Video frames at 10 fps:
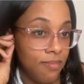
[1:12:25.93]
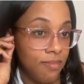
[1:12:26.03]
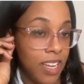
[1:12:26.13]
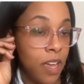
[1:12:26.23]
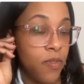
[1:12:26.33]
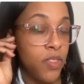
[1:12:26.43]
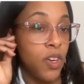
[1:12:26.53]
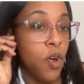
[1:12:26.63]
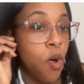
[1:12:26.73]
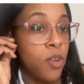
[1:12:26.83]
If the
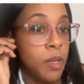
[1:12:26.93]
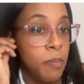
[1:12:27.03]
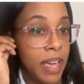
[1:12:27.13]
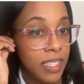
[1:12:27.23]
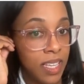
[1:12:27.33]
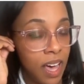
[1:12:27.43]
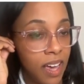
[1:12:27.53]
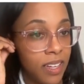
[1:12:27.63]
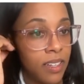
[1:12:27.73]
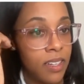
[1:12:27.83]
goals and baseline,